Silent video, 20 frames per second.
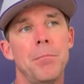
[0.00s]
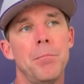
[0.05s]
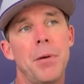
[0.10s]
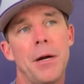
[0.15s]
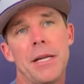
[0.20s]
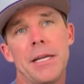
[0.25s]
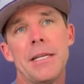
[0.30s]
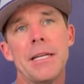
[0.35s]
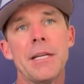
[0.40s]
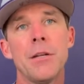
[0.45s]

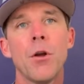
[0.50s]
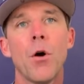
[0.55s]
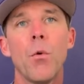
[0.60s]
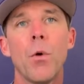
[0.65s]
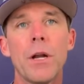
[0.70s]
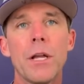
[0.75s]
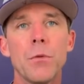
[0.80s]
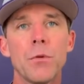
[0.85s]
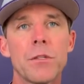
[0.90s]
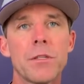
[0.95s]
But he didn't know
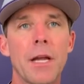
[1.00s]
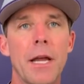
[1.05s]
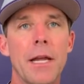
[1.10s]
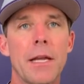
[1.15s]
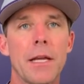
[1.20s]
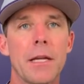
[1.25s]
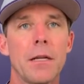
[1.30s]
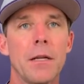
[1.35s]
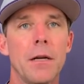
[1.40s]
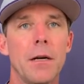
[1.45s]
what he was
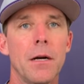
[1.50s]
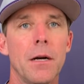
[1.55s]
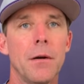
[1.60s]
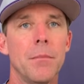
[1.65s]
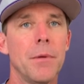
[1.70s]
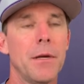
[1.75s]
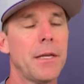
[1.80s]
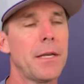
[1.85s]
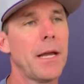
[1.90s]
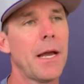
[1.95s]
taking.
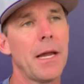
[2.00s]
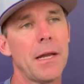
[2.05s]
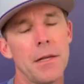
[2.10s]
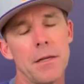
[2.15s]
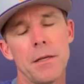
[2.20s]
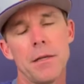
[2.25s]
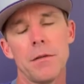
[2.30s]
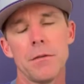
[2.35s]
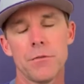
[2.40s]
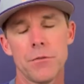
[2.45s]

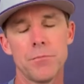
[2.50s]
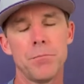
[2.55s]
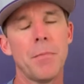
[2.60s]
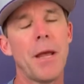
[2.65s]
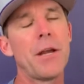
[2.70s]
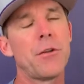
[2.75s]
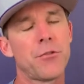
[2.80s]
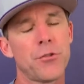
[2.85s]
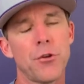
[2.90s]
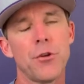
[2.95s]
Again,
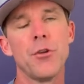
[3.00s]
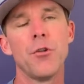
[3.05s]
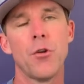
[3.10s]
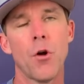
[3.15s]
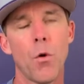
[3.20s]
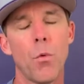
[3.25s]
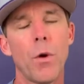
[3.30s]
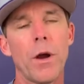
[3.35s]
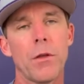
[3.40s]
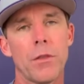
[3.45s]
make sure you
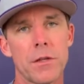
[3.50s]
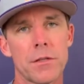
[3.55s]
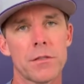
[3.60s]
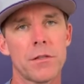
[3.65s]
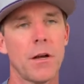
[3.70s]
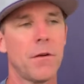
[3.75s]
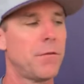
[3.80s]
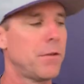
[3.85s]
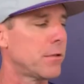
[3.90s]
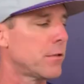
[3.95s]
know where this
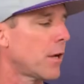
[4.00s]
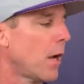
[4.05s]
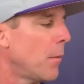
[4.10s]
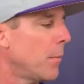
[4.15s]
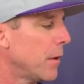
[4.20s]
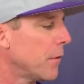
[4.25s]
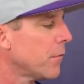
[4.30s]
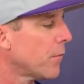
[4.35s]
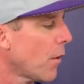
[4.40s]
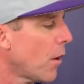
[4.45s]
stuff is
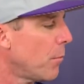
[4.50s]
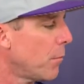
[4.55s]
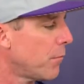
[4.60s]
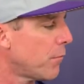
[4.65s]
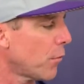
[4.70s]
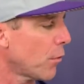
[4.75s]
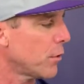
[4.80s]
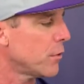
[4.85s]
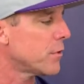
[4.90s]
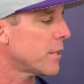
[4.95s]
coming from
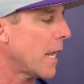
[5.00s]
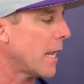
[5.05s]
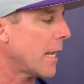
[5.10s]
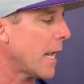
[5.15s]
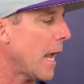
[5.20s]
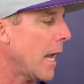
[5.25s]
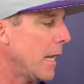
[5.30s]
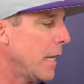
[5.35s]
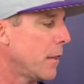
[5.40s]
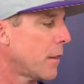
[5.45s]
before you
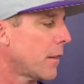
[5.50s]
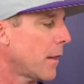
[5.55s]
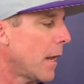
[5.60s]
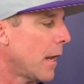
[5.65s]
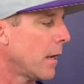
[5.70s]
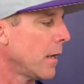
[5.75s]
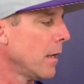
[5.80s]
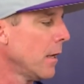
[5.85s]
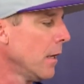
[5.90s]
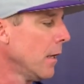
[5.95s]
take
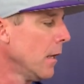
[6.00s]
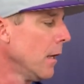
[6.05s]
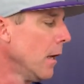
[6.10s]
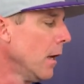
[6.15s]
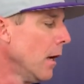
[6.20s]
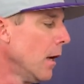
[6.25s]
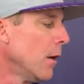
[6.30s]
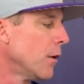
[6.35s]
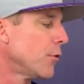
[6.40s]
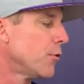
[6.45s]
anything.
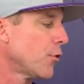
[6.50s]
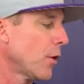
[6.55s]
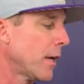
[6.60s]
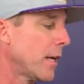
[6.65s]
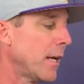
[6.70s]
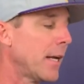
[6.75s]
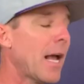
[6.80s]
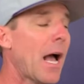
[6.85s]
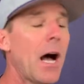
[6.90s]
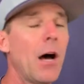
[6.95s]

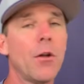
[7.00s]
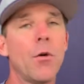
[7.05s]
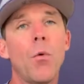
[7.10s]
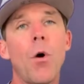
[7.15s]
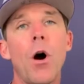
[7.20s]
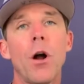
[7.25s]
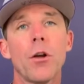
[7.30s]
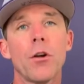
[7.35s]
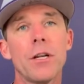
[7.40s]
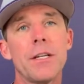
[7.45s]
Drink a gallon of
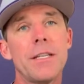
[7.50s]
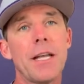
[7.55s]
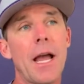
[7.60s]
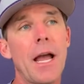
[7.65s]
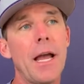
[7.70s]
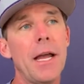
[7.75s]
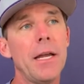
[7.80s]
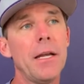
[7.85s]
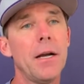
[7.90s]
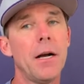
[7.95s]
water a
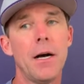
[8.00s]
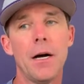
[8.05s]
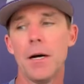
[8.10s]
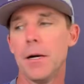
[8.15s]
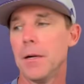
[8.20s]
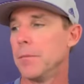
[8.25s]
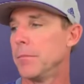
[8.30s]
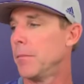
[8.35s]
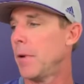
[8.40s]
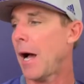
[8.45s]
day.
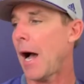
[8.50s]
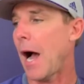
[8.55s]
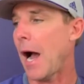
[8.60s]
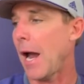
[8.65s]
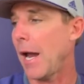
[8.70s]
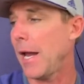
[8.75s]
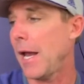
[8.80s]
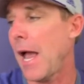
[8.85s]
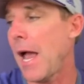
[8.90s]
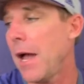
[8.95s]

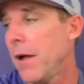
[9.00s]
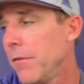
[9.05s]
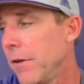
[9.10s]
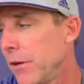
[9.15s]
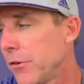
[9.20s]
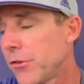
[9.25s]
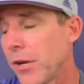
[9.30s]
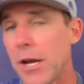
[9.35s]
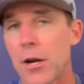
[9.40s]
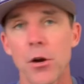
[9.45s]
I have
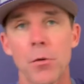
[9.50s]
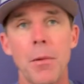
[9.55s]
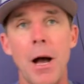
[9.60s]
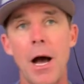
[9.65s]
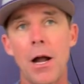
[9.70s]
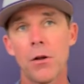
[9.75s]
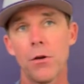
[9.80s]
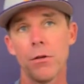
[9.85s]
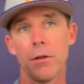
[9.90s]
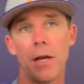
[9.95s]
a shaker
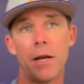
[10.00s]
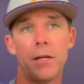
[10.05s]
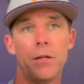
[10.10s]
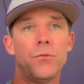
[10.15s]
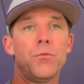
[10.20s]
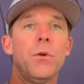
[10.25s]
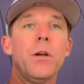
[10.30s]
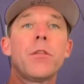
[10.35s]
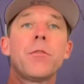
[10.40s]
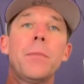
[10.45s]
bottle that
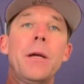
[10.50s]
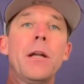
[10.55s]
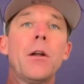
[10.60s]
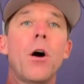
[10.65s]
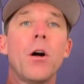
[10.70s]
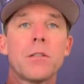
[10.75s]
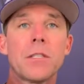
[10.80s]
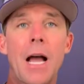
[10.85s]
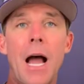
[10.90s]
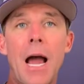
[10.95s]
is with me at
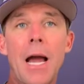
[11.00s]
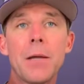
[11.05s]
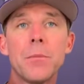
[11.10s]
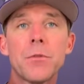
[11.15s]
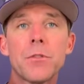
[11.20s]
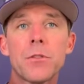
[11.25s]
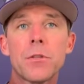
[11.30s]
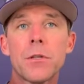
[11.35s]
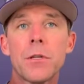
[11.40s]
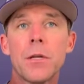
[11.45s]
all
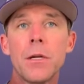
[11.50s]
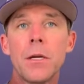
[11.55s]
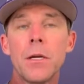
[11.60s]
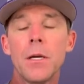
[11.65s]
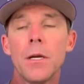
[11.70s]
times.